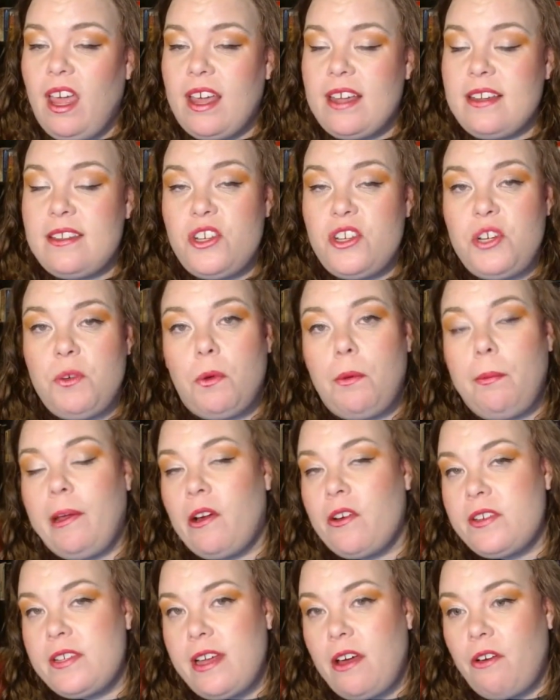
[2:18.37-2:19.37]
is that she will be
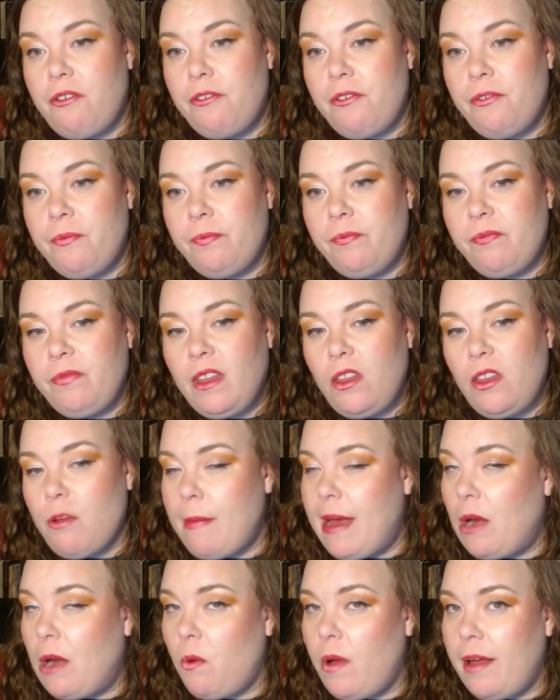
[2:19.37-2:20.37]
herself, no
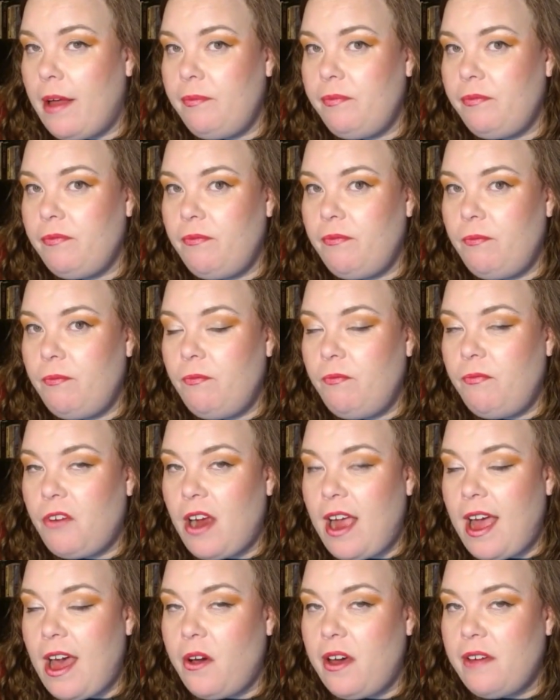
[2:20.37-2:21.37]
matter what, for
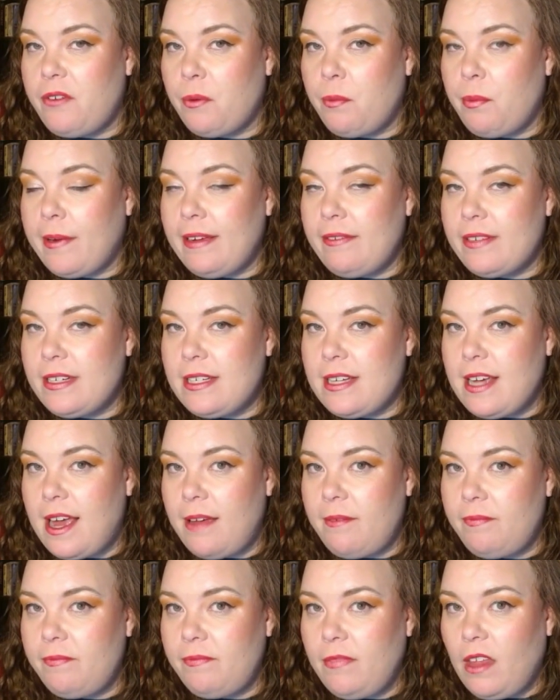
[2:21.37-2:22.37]
however brief a
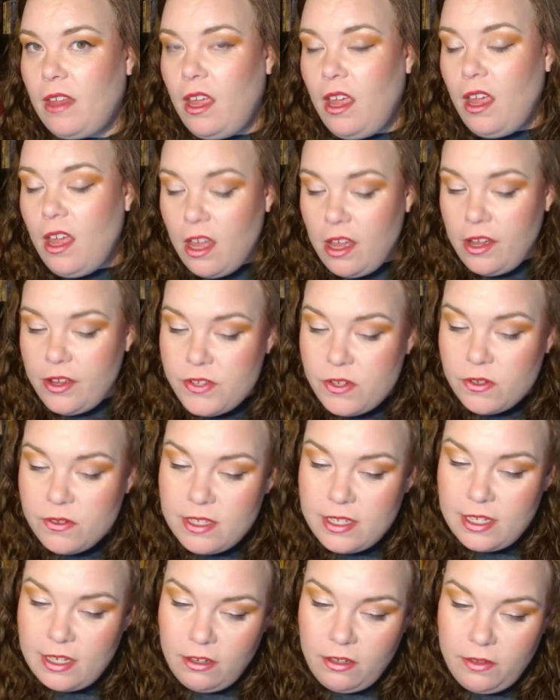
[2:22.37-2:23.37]
time. So
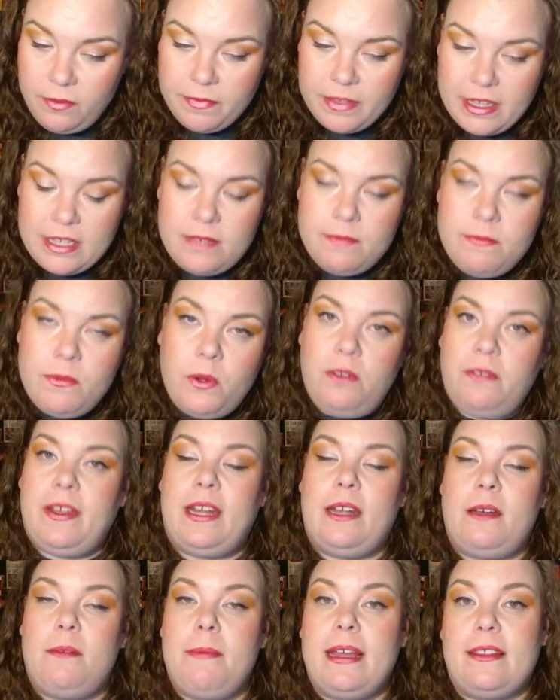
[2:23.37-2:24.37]
Zinel is
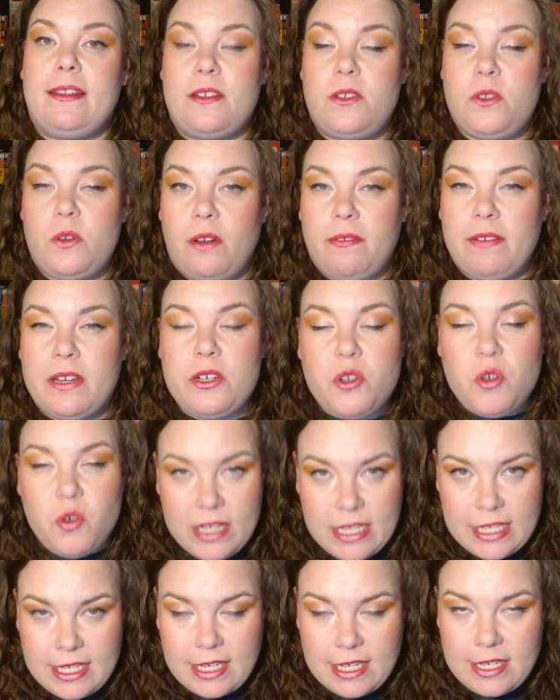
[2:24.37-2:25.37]
motivated by this sort of
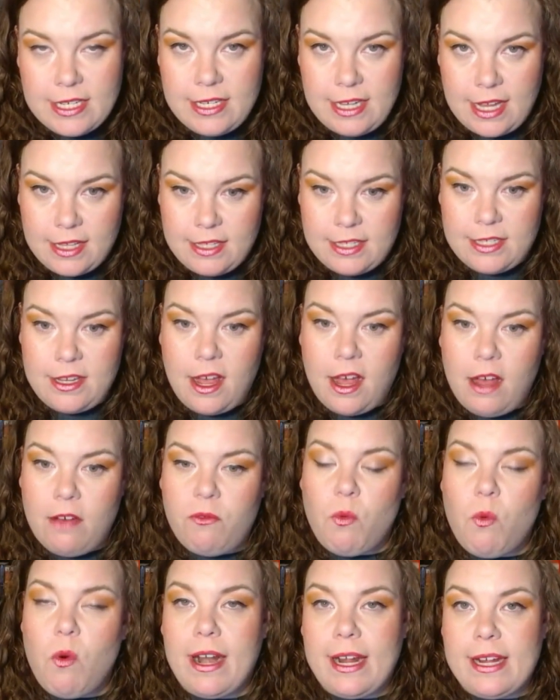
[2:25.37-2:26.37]
intrinsic sense
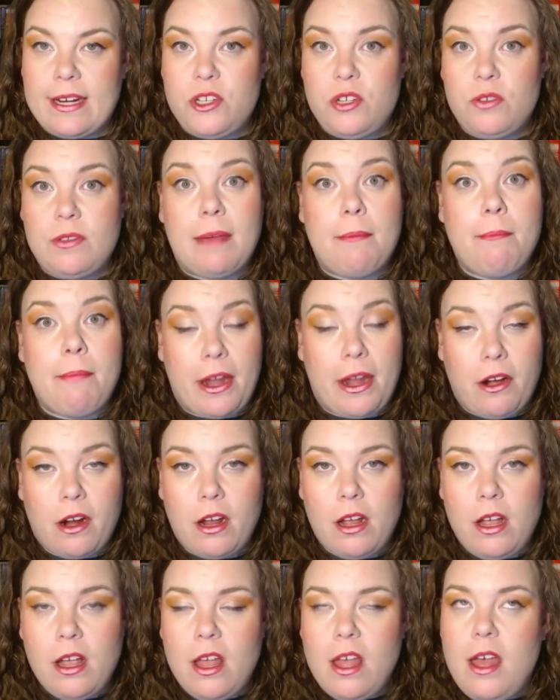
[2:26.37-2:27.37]
of wanting to get
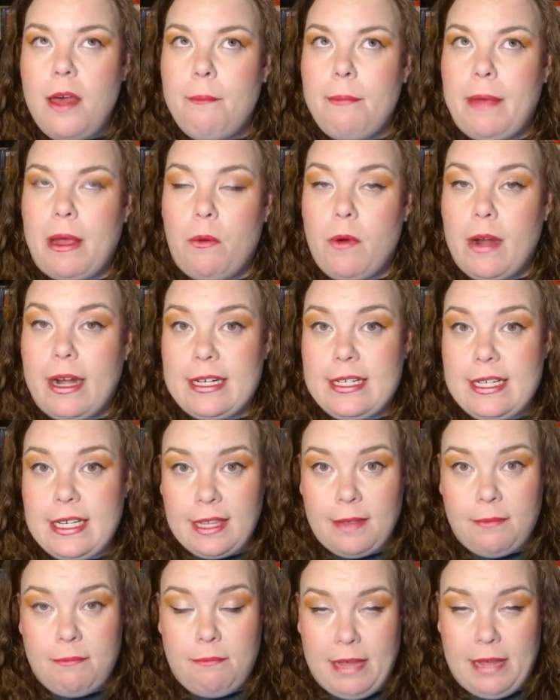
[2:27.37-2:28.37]
better, by wanting to
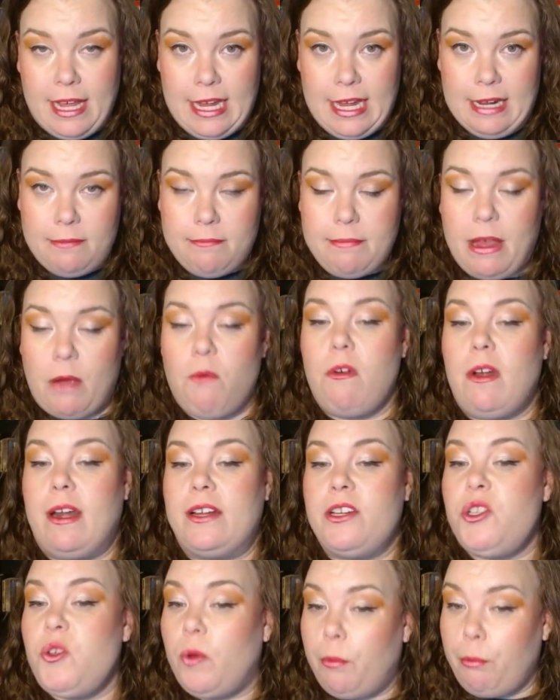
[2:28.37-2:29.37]
compete, by
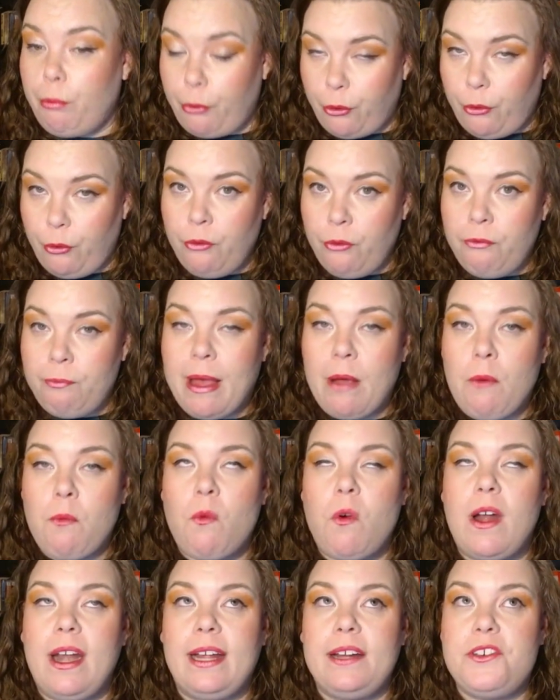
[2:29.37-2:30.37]
wanting to improve, by
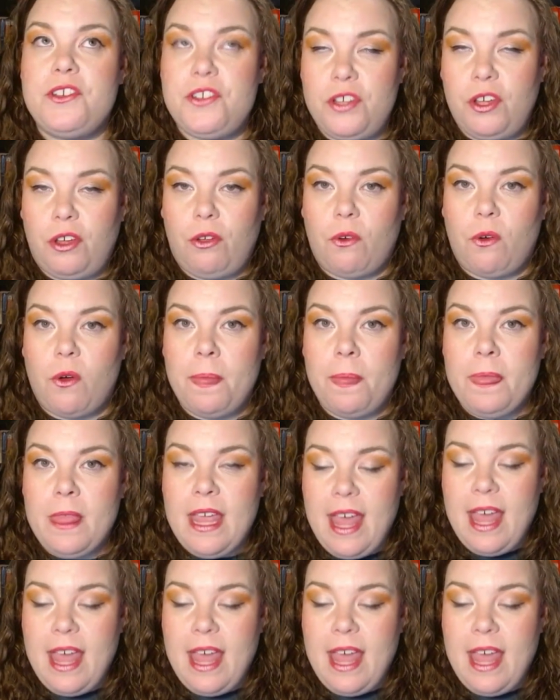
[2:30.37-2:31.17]
wanting to,